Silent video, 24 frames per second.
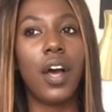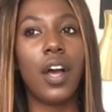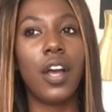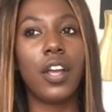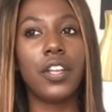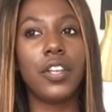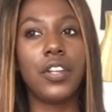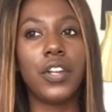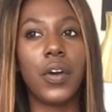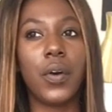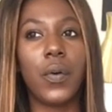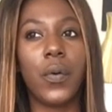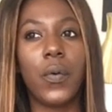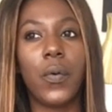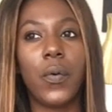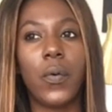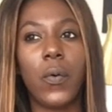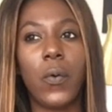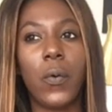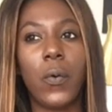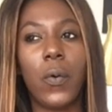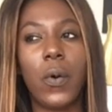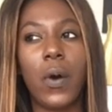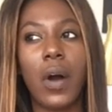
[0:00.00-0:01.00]
you
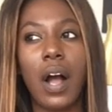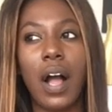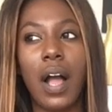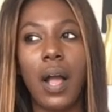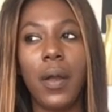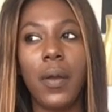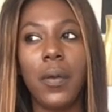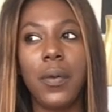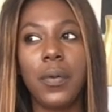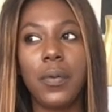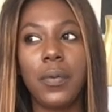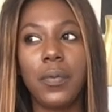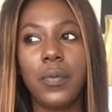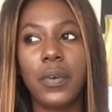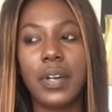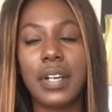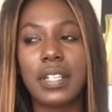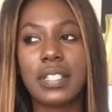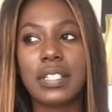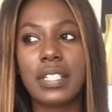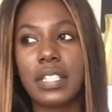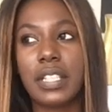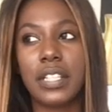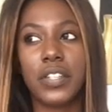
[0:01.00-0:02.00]
know, I
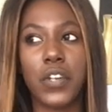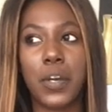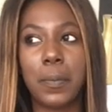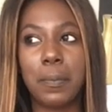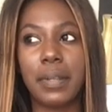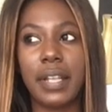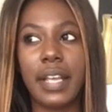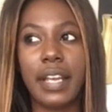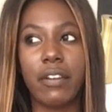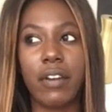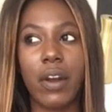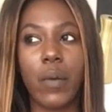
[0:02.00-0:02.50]
wouldn't say that they're a player.